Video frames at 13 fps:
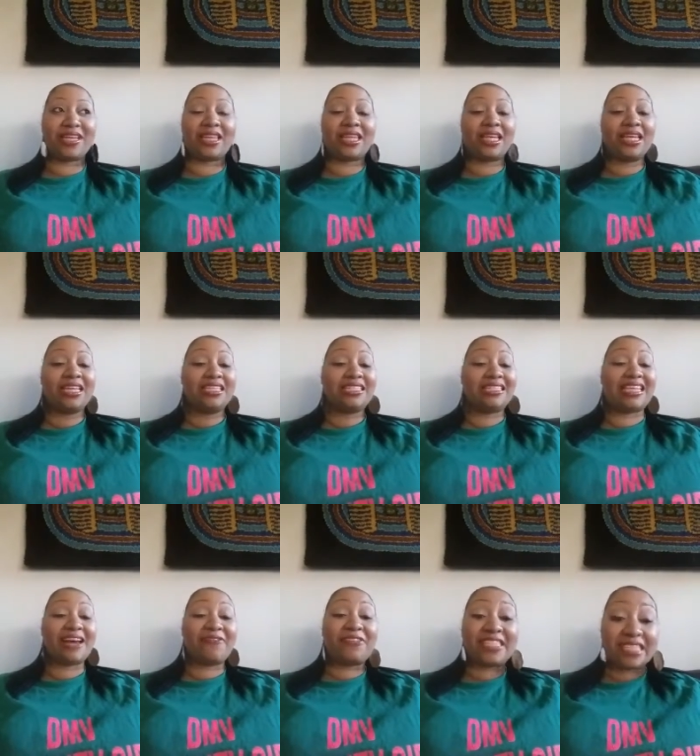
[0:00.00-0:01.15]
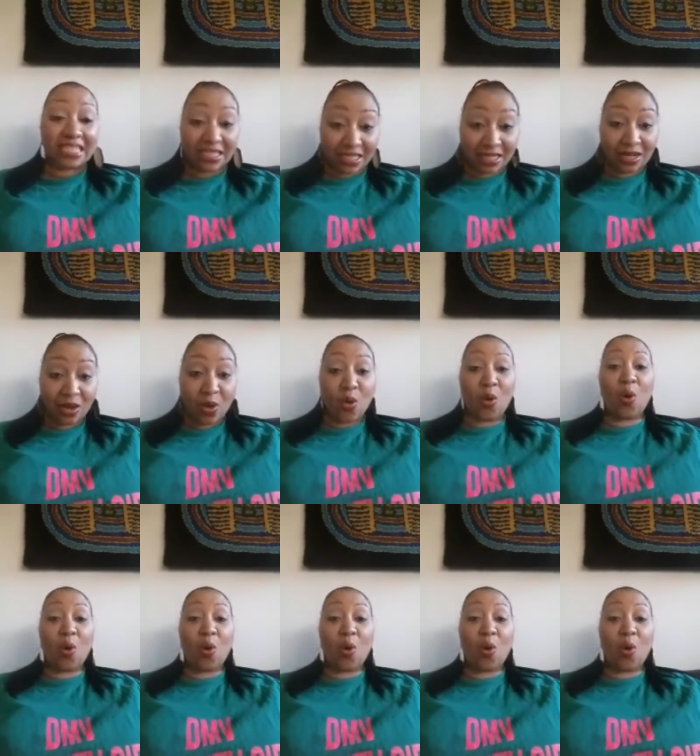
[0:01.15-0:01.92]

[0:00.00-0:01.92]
deficits on what it